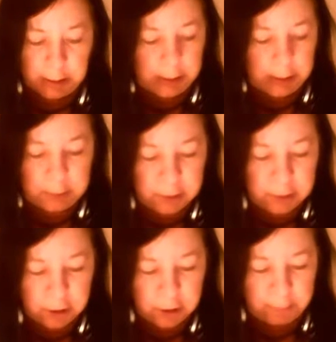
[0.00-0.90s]
there was no
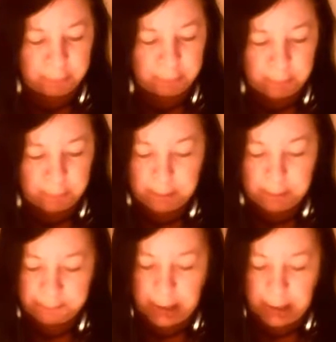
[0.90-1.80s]
stopping for me.
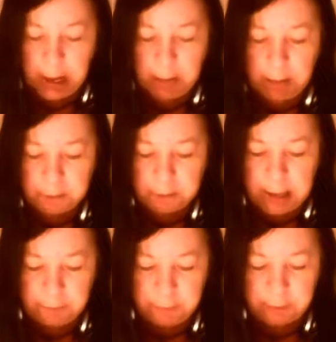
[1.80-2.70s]
I put
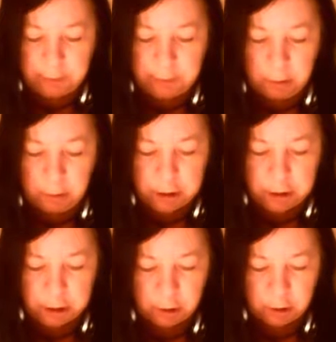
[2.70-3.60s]
everything in motion
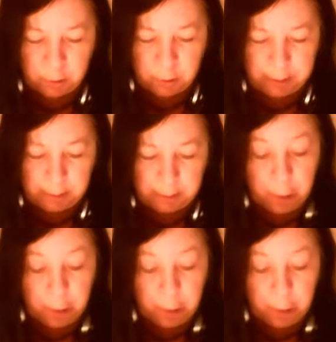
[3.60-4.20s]
to go there,